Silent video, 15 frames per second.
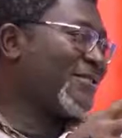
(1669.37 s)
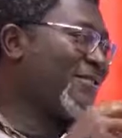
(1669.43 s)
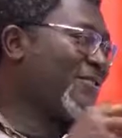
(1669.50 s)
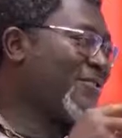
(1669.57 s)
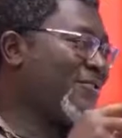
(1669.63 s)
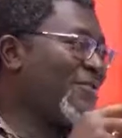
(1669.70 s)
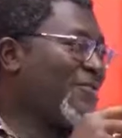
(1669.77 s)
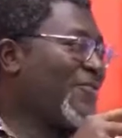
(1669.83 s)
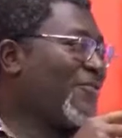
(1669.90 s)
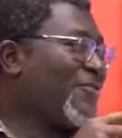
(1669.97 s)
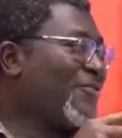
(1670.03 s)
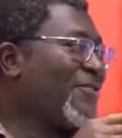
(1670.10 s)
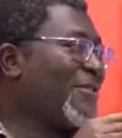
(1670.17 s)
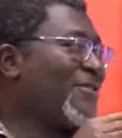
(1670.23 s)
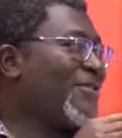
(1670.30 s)
a sort
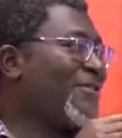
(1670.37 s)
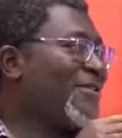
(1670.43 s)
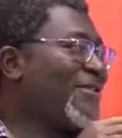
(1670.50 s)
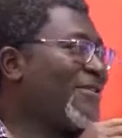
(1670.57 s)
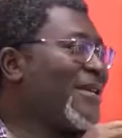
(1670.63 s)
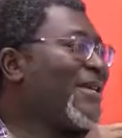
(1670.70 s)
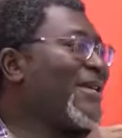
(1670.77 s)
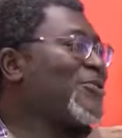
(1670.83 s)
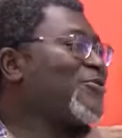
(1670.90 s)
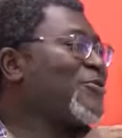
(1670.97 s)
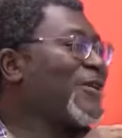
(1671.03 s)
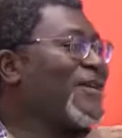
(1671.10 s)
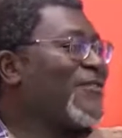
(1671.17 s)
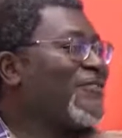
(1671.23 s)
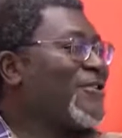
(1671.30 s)
of the
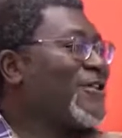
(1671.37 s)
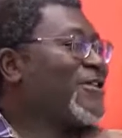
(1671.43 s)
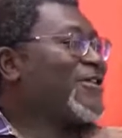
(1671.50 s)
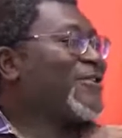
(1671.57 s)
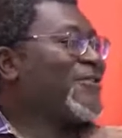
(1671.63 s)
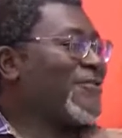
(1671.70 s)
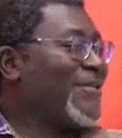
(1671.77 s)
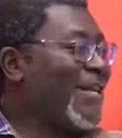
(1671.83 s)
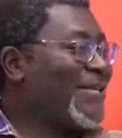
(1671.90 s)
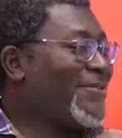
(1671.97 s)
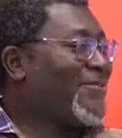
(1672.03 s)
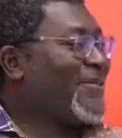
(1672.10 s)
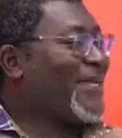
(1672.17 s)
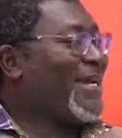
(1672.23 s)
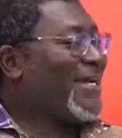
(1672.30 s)
electronic version of that,
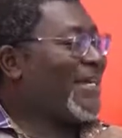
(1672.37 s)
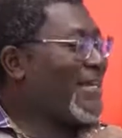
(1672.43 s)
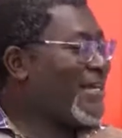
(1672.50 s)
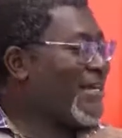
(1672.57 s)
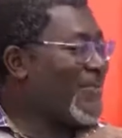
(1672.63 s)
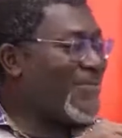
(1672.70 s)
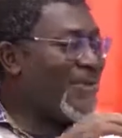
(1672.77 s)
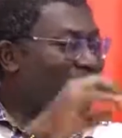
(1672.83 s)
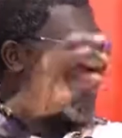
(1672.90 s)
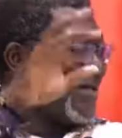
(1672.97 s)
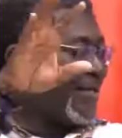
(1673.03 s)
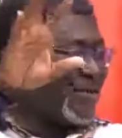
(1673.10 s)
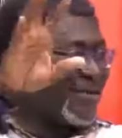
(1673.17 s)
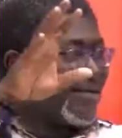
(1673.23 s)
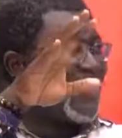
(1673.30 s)
if you like, the email where
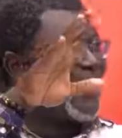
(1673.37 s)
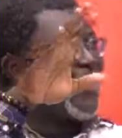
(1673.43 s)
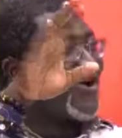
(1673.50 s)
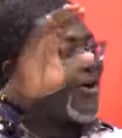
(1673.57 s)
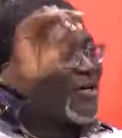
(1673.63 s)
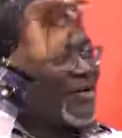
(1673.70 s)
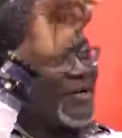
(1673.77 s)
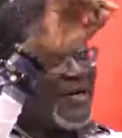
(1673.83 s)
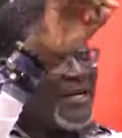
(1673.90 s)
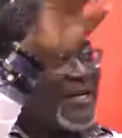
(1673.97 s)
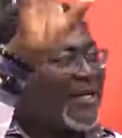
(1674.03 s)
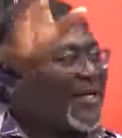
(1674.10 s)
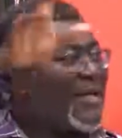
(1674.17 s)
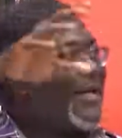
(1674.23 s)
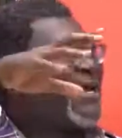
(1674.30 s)
there's a
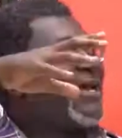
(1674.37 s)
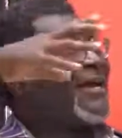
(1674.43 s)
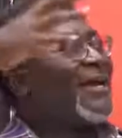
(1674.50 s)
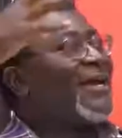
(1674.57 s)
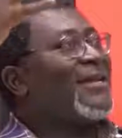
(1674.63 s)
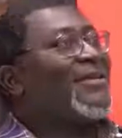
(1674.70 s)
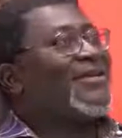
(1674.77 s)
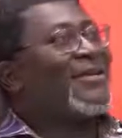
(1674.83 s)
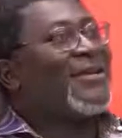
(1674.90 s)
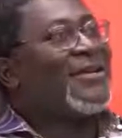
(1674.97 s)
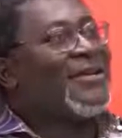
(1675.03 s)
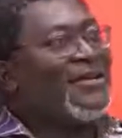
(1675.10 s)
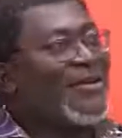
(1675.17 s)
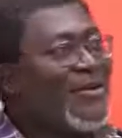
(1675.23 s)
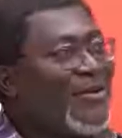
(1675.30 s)
click here and
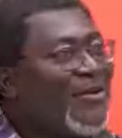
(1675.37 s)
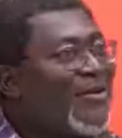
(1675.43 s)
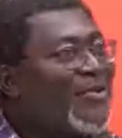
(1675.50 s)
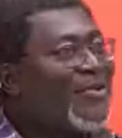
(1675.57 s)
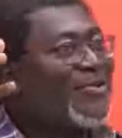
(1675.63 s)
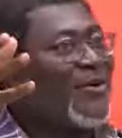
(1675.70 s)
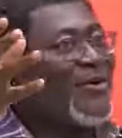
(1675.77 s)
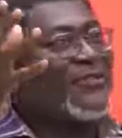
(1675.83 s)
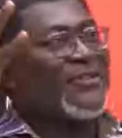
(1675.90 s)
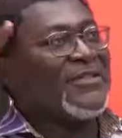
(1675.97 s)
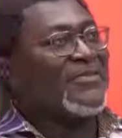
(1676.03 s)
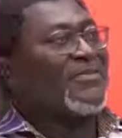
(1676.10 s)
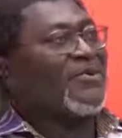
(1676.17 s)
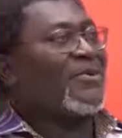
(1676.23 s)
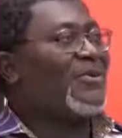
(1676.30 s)
solve
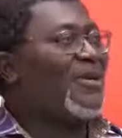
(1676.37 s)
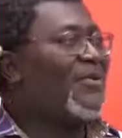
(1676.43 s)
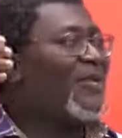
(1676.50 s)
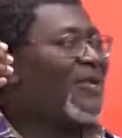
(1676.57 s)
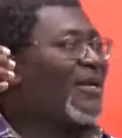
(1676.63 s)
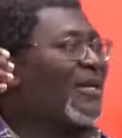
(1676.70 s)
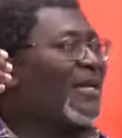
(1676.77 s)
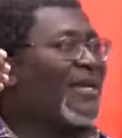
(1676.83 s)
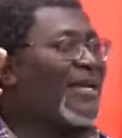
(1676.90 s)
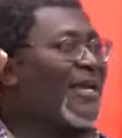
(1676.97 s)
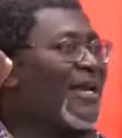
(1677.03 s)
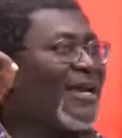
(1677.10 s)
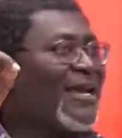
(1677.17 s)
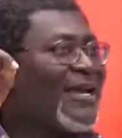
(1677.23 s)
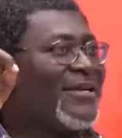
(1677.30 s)
this problem, or click
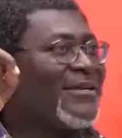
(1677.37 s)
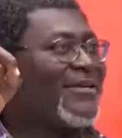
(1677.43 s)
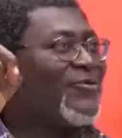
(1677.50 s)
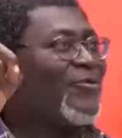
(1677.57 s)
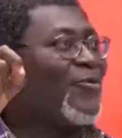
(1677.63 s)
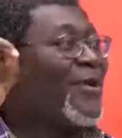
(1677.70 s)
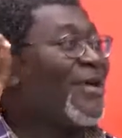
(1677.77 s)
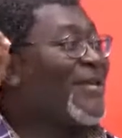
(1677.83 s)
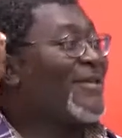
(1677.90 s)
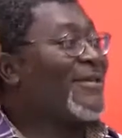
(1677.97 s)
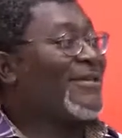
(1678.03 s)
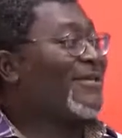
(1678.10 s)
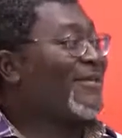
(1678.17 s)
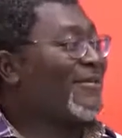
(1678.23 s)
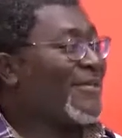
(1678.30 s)
here and win
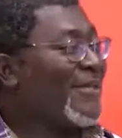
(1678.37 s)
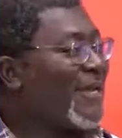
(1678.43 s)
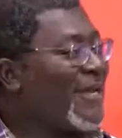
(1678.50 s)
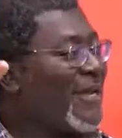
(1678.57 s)
this thing.